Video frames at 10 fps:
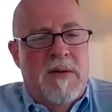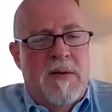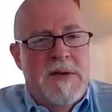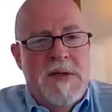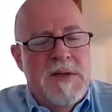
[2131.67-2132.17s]

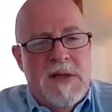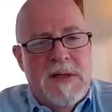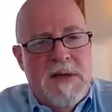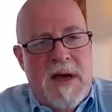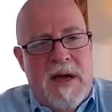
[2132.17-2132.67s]
This isn't
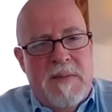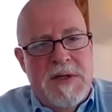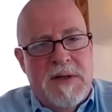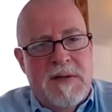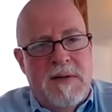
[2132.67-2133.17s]
a time
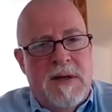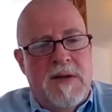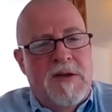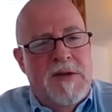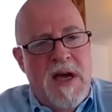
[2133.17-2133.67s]
to,
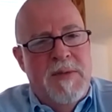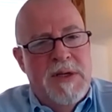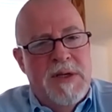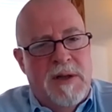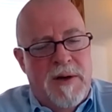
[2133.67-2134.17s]
it's a time
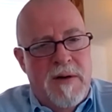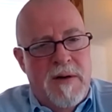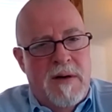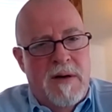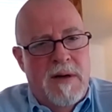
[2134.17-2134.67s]
to
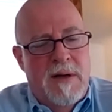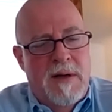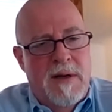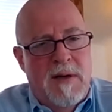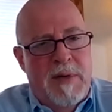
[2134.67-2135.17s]
learn,
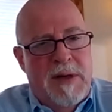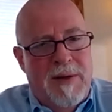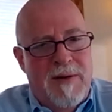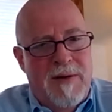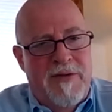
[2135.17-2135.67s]
but
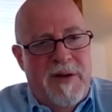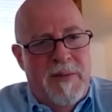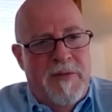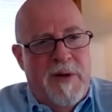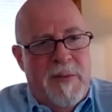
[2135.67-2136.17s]
learn
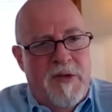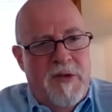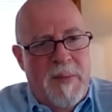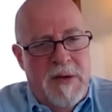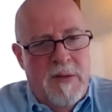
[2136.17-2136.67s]
from
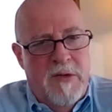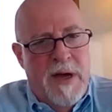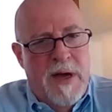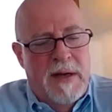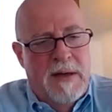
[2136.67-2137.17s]
somebody who's
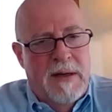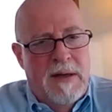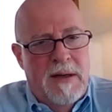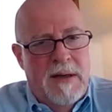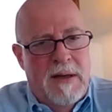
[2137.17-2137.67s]
done it.
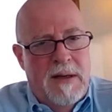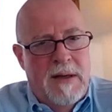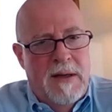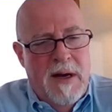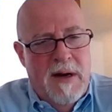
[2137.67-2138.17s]

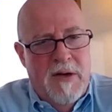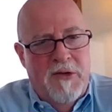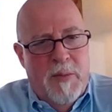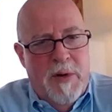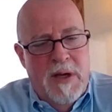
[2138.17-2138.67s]
And
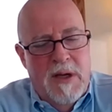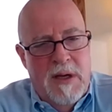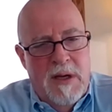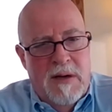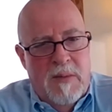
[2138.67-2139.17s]
also bringing
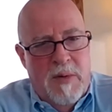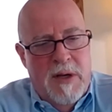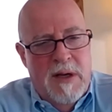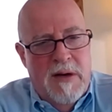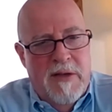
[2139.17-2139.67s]
in
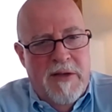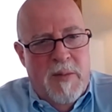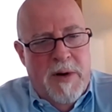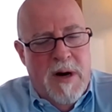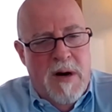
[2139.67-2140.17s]
a
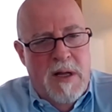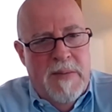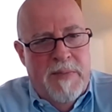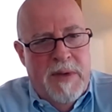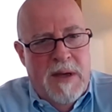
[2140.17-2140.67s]
third party
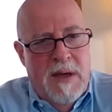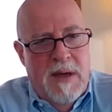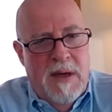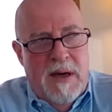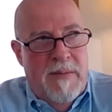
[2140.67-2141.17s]

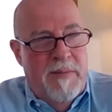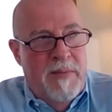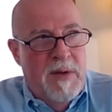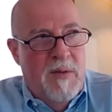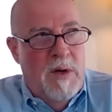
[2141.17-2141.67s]

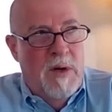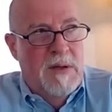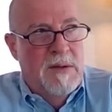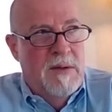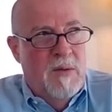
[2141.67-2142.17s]

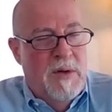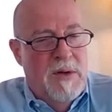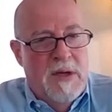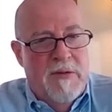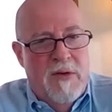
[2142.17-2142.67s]
will
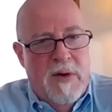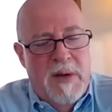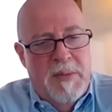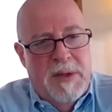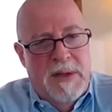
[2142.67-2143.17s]
give
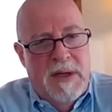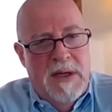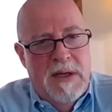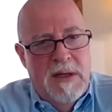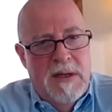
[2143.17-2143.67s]
credibility
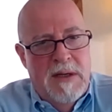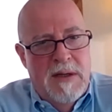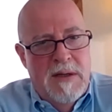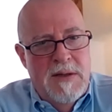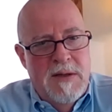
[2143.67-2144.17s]

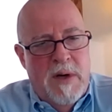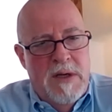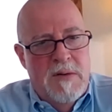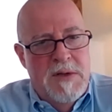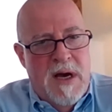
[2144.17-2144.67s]
to what
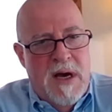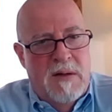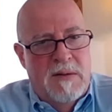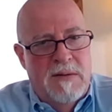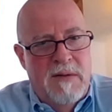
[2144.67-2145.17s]
you
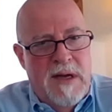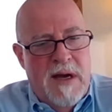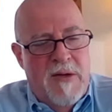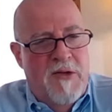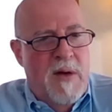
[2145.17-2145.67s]
tell the
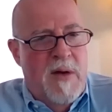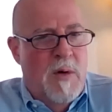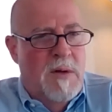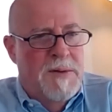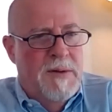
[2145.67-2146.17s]
outside
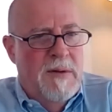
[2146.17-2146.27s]
world